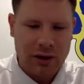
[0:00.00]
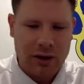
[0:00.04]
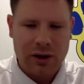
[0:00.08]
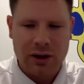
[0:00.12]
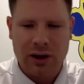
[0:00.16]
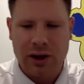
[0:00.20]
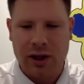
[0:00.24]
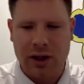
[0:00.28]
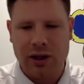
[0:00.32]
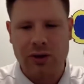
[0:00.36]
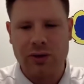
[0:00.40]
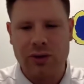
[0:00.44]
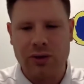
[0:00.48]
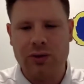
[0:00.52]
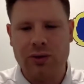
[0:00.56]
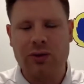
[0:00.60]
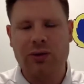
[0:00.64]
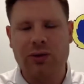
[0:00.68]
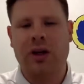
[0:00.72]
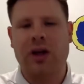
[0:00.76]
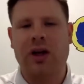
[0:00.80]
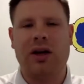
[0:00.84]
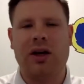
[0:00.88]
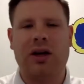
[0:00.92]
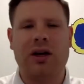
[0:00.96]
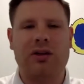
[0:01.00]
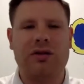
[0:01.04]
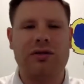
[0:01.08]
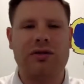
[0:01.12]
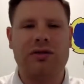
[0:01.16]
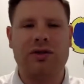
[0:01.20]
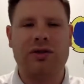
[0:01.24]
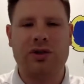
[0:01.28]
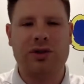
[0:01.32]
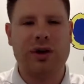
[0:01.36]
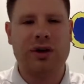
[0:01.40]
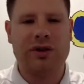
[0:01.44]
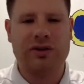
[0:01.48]
do you
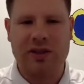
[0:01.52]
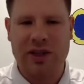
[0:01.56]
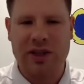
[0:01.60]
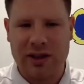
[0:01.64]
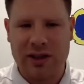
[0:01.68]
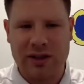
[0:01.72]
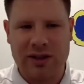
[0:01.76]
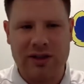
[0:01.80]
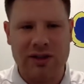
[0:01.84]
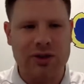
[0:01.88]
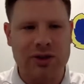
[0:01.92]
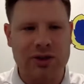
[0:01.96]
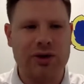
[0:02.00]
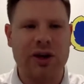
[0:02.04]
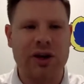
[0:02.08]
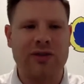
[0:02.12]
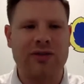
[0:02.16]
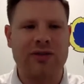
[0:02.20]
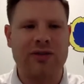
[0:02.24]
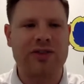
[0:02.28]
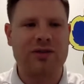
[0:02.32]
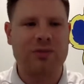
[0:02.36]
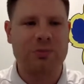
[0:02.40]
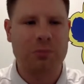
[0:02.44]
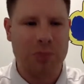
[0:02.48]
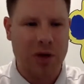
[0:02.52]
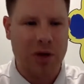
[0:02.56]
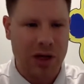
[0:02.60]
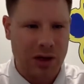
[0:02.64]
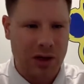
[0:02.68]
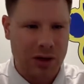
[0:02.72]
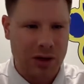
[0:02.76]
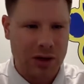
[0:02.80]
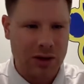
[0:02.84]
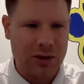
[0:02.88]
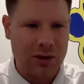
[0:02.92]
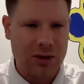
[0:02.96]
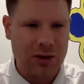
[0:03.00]
have taste? Do you have
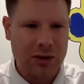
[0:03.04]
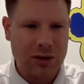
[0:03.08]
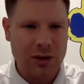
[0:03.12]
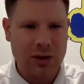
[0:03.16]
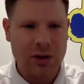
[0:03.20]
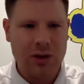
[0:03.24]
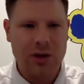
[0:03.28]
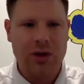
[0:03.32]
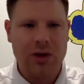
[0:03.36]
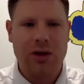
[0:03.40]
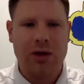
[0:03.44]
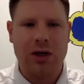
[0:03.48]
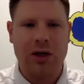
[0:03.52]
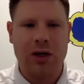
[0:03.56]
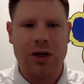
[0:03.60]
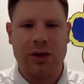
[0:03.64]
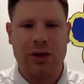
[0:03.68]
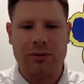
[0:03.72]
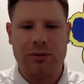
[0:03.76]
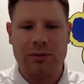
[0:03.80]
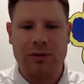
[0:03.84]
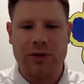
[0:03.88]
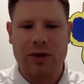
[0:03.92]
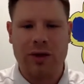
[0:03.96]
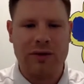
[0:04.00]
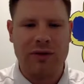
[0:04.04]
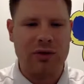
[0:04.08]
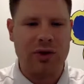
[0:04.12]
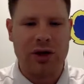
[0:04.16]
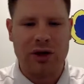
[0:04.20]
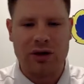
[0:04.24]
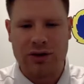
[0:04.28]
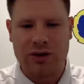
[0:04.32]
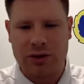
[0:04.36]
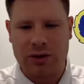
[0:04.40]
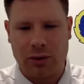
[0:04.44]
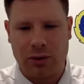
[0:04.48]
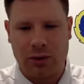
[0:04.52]
smell? Have you
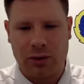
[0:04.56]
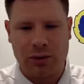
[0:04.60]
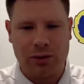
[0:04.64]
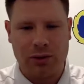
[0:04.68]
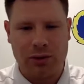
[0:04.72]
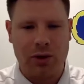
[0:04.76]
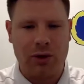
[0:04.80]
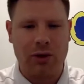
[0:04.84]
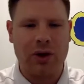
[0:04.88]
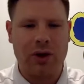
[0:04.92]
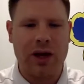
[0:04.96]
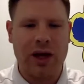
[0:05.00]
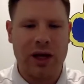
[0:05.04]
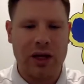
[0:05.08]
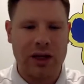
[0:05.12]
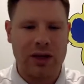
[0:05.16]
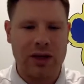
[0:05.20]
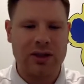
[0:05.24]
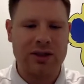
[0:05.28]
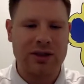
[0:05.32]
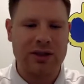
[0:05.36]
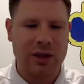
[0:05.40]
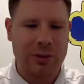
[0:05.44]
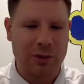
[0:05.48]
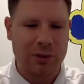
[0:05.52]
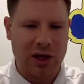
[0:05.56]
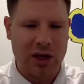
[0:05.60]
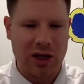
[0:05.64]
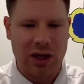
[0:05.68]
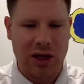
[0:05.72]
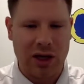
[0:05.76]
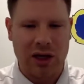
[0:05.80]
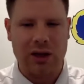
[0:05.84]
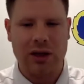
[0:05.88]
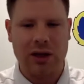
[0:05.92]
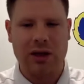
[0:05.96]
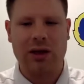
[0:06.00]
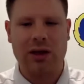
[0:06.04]
had a sore throat, headache, stomach
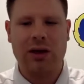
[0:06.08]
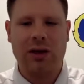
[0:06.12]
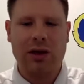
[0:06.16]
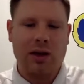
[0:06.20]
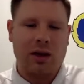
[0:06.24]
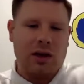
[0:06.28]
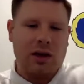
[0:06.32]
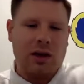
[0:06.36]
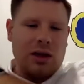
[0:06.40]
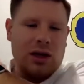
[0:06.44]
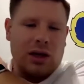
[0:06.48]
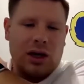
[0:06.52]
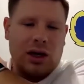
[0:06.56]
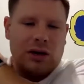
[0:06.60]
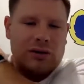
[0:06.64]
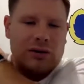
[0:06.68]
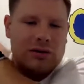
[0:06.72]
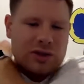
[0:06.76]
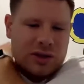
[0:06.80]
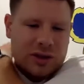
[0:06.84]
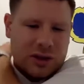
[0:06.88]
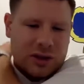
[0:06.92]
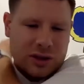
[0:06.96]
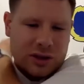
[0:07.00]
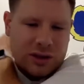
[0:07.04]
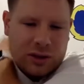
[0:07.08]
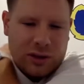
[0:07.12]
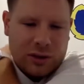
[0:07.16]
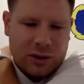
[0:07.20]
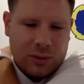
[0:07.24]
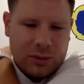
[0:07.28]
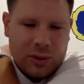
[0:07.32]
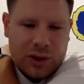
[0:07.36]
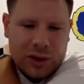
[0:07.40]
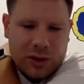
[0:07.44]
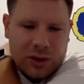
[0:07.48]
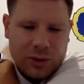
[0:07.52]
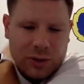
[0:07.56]
ache? And then obviously the
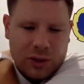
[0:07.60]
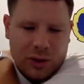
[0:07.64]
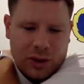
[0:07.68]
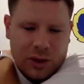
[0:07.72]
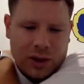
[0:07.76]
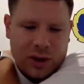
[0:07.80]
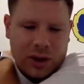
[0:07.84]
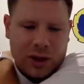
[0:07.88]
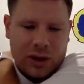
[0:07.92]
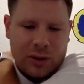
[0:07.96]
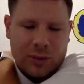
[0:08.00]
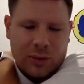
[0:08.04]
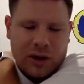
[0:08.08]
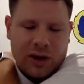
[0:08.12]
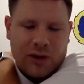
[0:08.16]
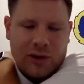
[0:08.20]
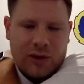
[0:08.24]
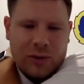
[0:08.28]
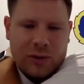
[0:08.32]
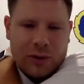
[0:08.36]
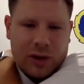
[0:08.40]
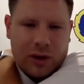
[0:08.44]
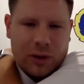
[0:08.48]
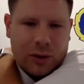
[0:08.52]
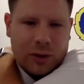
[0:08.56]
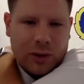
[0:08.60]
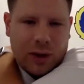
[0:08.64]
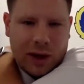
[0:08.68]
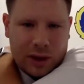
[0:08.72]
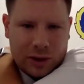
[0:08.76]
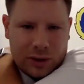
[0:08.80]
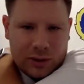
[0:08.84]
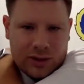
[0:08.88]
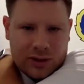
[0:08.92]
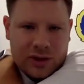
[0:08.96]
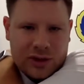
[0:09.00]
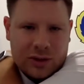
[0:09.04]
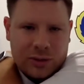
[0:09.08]
big one, have you been
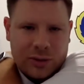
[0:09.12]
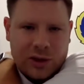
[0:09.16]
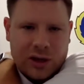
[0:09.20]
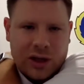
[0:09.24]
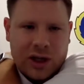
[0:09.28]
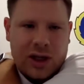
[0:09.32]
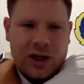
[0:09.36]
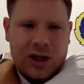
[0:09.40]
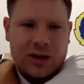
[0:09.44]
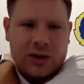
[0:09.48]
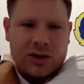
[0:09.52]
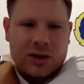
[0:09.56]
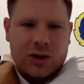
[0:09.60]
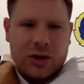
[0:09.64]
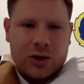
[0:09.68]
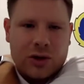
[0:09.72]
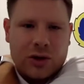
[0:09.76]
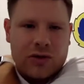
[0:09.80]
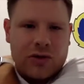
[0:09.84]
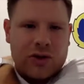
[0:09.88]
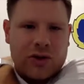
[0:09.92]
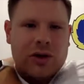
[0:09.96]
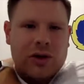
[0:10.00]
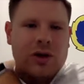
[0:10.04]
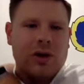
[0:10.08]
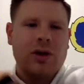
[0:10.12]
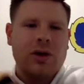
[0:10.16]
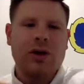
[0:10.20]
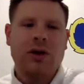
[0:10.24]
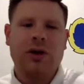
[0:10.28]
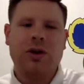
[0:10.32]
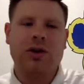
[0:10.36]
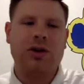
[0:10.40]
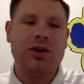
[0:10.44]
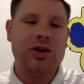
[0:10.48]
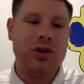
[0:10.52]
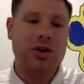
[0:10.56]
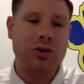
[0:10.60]
around somebody that has COVID?
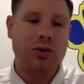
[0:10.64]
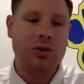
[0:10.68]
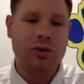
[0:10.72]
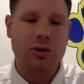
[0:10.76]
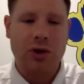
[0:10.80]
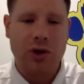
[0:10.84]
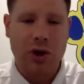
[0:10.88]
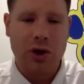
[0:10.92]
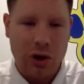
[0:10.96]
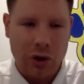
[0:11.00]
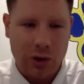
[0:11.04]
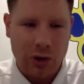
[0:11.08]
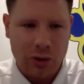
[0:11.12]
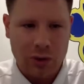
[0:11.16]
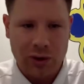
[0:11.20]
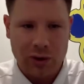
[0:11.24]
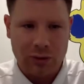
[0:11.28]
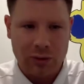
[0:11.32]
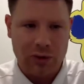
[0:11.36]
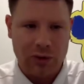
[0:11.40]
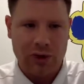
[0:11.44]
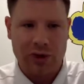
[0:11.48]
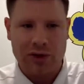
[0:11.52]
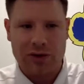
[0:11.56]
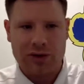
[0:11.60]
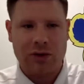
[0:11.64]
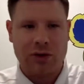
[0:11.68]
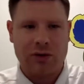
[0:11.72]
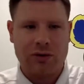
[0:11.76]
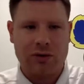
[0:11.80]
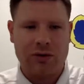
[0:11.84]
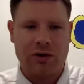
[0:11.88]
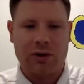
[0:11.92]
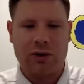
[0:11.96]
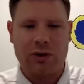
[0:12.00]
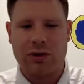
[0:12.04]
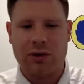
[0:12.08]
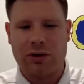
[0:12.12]
Do you know anyone has
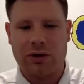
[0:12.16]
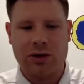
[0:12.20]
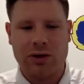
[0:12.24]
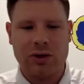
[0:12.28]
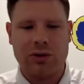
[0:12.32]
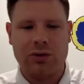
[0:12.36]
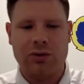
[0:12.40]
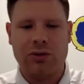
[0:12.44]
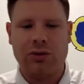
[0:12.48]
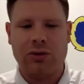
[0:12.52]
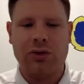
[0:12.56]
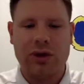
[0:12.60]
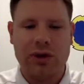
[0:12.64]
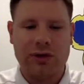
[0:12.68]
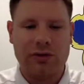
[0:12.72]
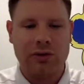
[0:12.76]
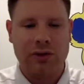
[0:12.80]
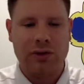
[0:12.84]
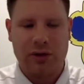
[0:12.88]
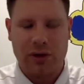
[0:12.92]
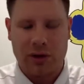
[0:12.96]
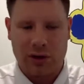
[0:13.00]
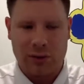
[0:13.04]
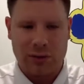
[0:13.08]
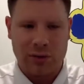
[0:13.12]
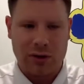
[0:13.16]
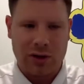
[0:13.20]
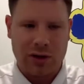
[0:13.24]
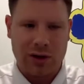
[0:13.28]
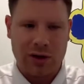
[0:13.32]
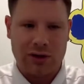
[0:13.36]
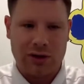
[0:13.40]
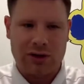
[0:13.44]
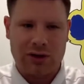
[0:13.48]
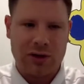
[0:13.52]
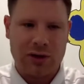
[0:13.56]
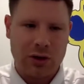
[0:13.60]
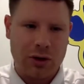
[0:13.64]
COVID, or do you live with anybody that
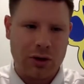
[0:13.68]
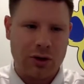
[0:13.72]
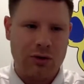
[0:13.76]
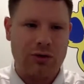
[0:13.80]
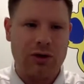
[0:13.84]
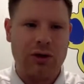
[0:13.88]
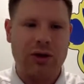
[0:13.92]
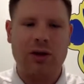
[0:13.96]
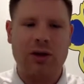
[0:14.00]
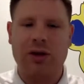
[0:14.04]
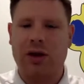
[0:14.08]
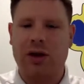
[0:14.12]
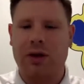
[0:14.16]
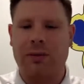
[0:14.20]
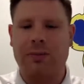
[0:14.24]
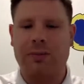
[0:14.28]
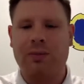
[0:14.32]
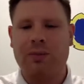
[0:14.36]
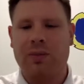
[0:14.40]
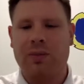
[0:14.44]
has COVID? And then